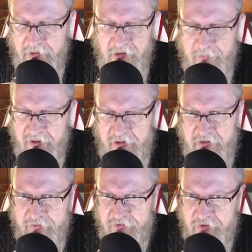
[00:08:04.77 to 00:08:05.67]
the myth
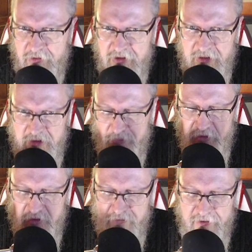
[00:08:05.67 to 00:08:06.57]
of Socrates, one
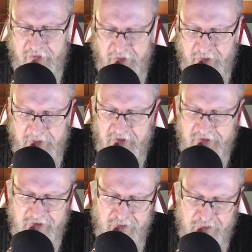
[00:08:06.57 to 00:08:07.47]
of the founding myths of